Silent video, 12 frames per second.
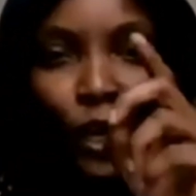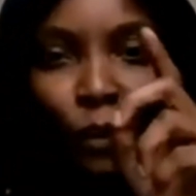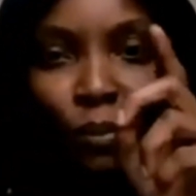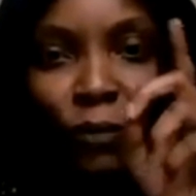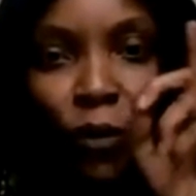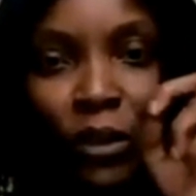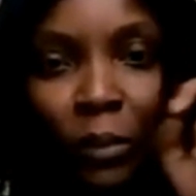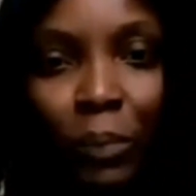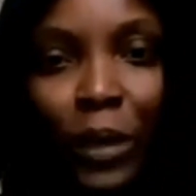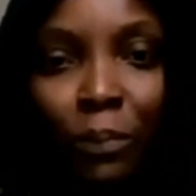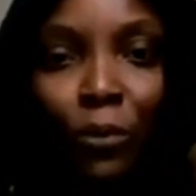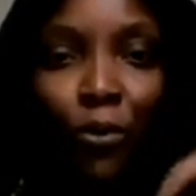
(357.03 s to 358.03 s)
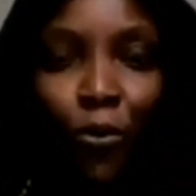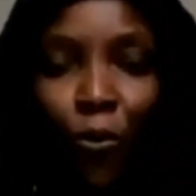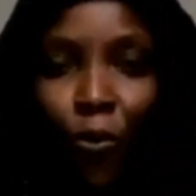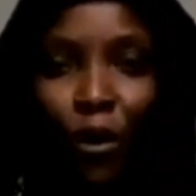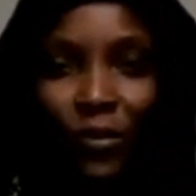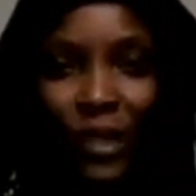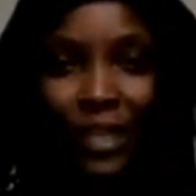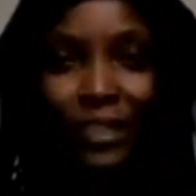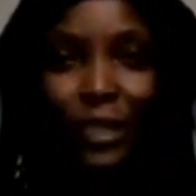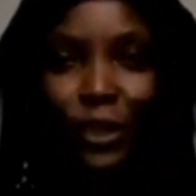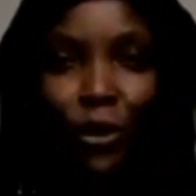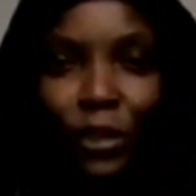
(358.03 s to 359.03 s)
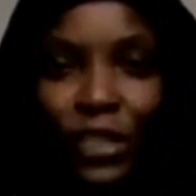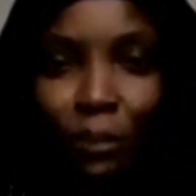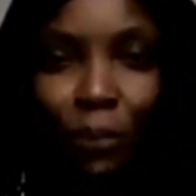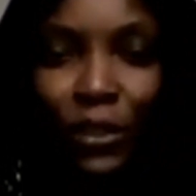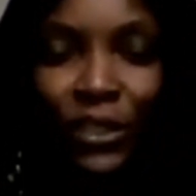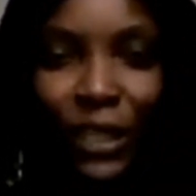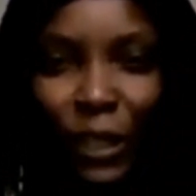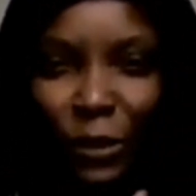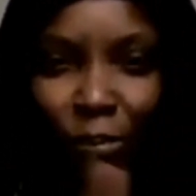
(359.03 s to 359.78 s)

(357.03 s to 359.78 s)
before the people who their security personnel